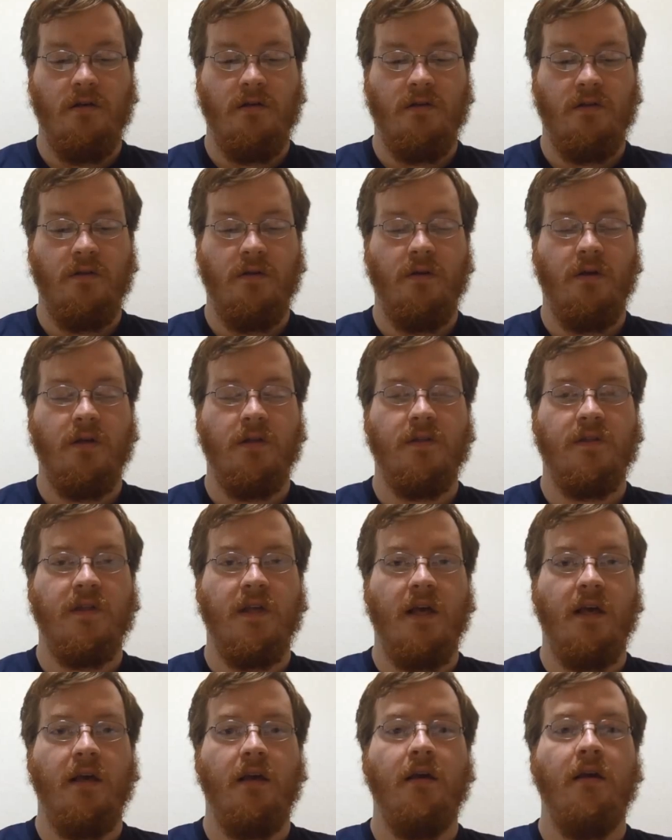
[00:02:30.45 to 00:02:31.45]
So you can
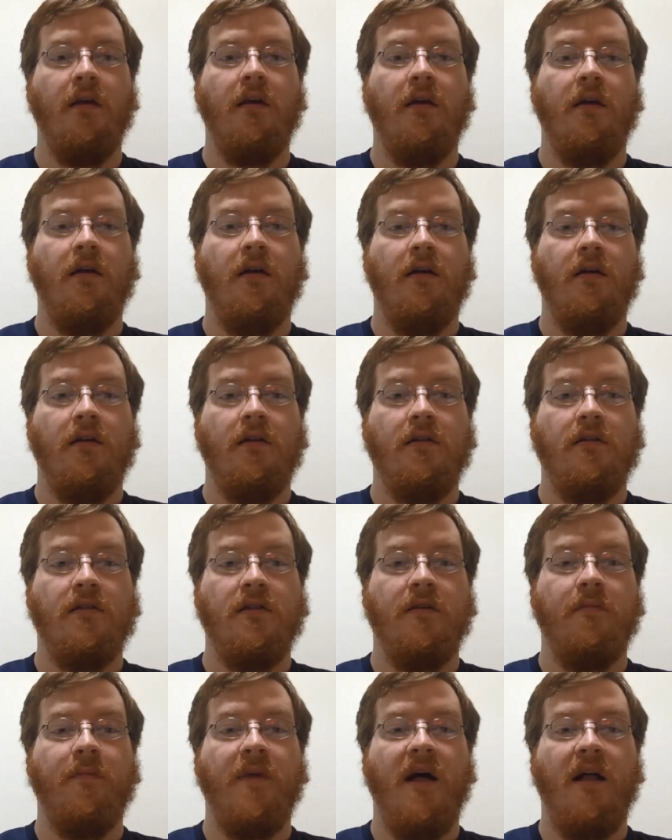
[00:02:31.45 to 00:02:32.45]
say
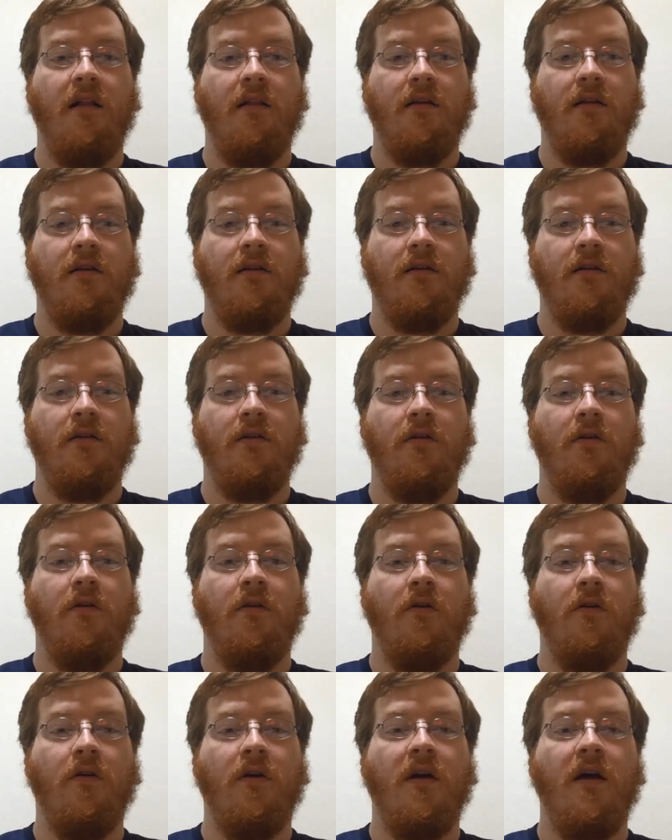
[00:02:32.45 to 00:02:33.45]
de melk,
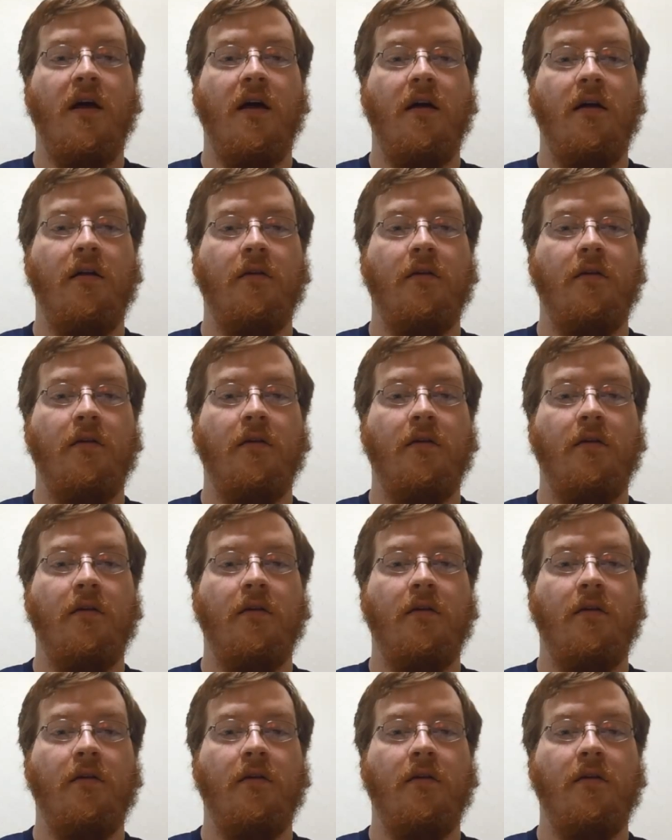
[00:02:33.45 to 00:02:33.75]
or